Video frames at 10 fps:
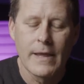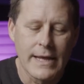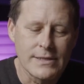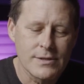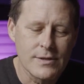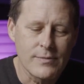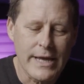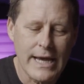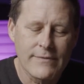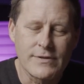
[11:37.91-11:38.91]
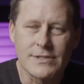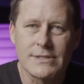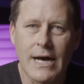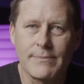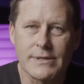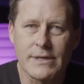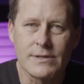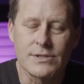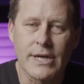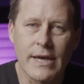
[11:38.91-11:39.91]
And so that we have to stop and
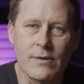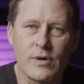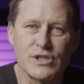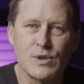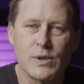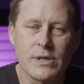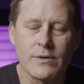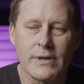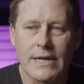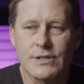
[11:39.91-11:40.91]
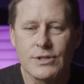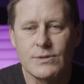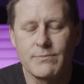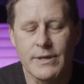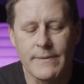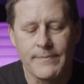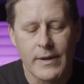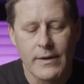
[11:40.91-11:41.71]
understand what's going on, not just be